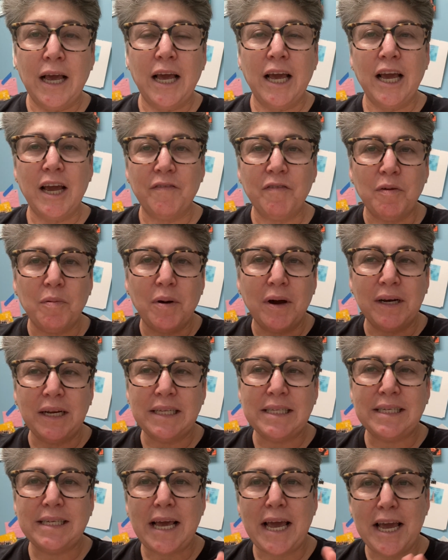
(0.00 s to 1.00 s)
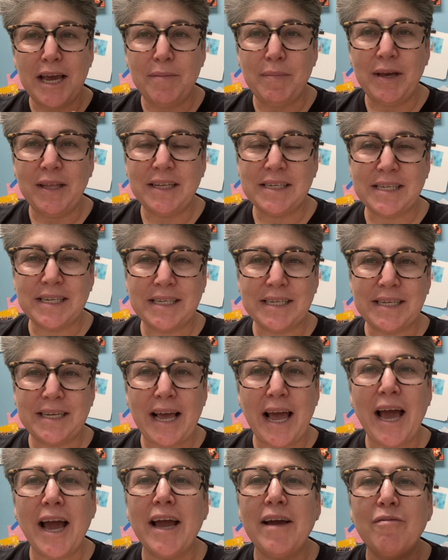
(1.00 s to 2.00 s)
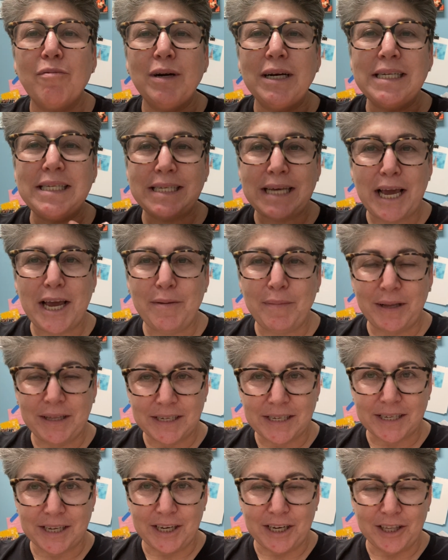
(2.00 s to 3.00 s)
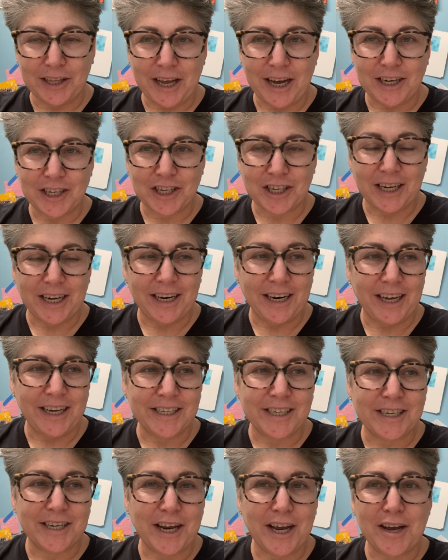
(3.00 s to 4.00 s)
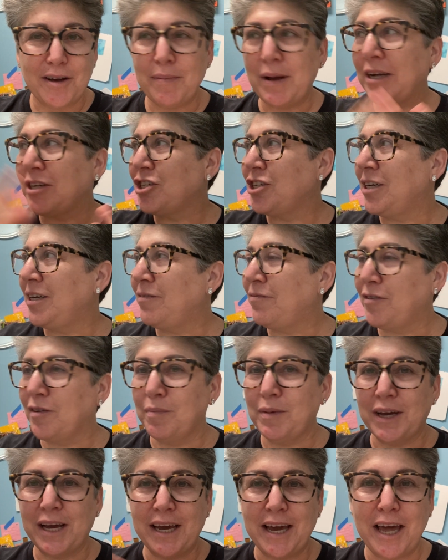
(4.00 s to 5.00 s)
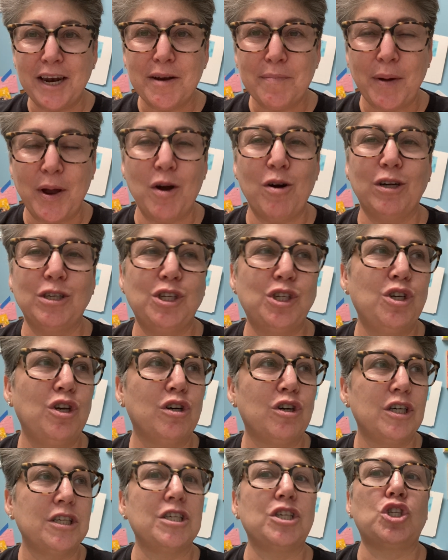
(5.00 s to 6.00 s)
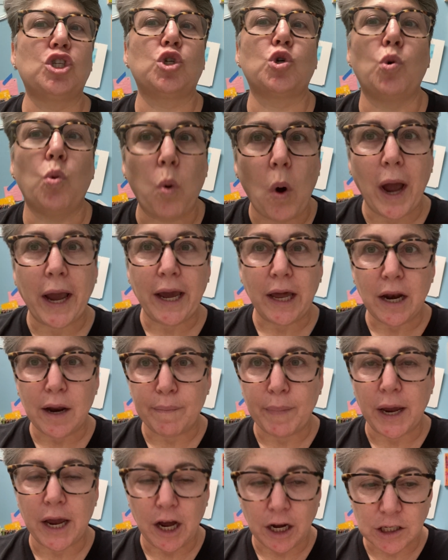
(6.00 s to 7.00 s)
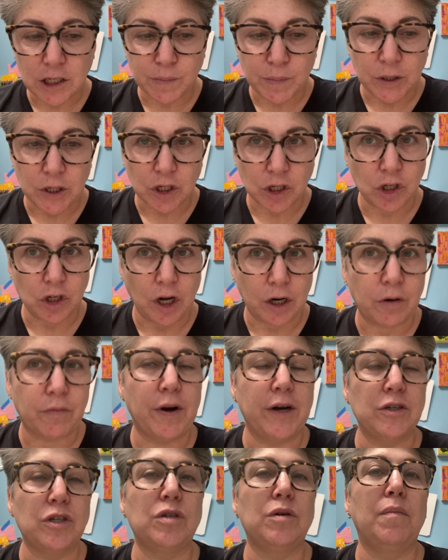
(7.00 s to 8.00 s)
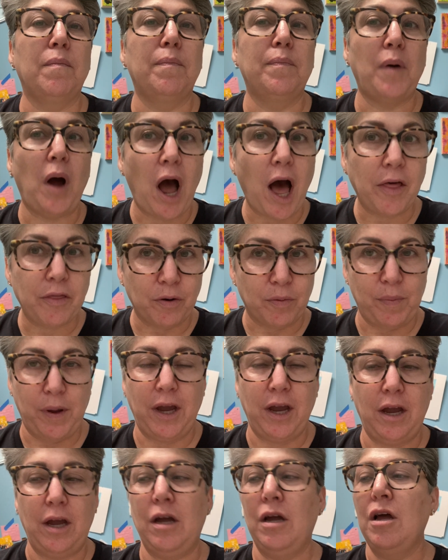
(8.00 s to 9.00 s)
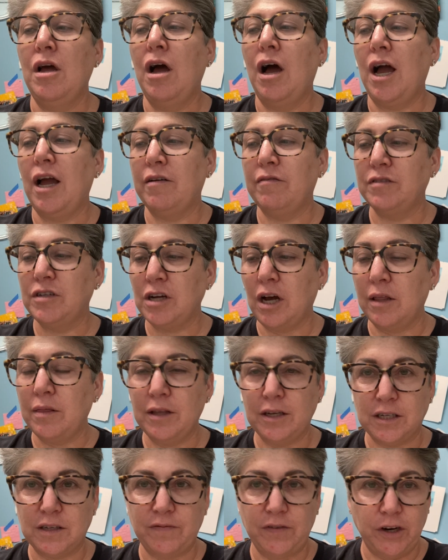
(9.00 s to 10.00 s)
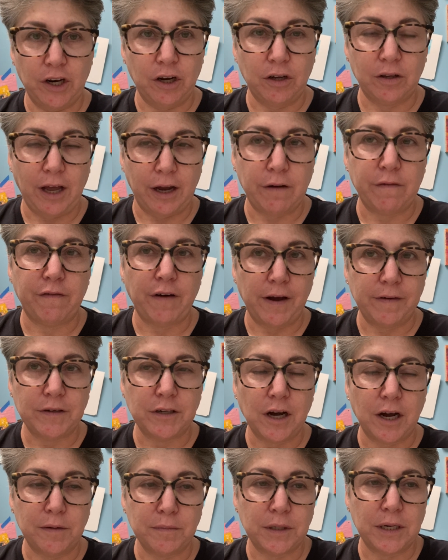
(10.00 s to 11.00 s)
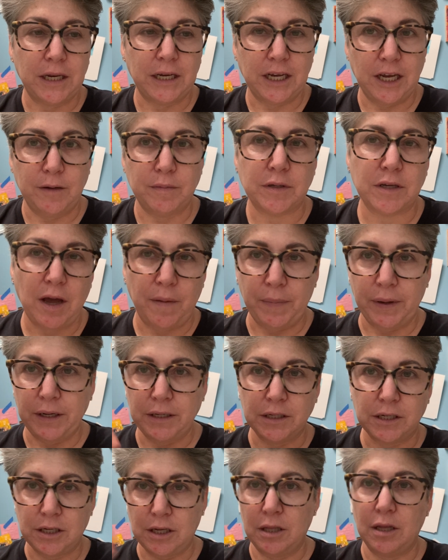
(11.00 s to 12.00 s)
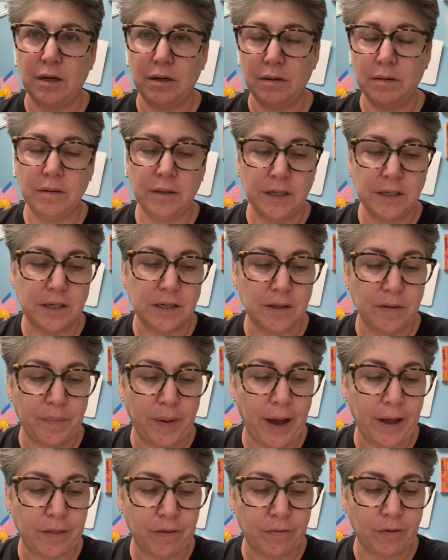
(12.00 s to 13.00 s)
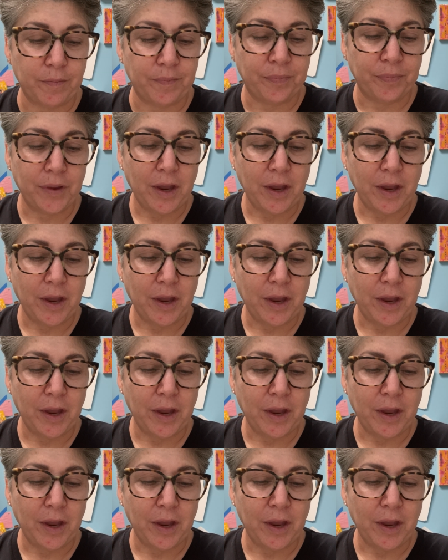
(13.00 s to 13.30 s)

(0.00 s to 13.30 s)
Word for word: Hey everyone, it's Amy the Hey everyone, it's Amy the Skin and Lash Lady. Today I'm actually filming again in my art studio because it's quiet and my husband is not around to bother me. I've done this video like five times and he keeps coming into the into the bathroom.